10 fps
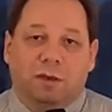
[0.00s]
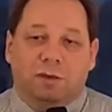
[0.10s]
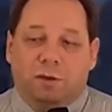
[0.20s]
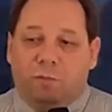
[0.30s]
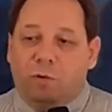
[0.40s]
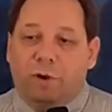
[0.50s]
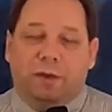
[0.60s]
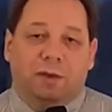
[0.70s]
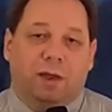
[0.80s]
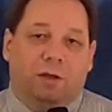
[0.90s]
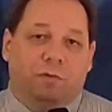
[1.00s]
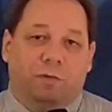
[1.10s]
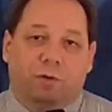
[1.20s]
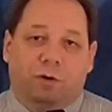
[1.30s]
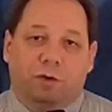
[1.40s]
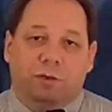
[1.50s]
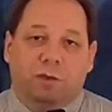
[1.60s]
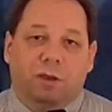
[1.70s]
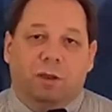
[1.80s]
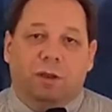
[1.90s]
some were rented out, of
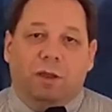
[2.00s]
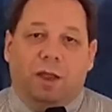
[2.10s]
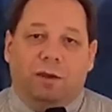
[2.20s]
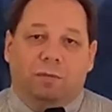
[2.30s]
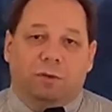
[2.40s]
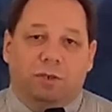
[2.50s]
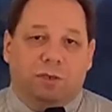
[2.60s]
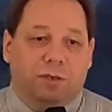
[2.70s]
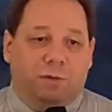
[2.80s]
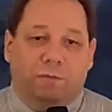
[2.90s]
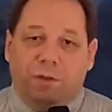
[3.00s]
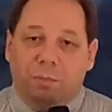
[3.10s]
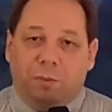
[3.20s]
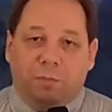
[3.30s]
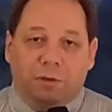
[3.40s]
course, and we just said flip them.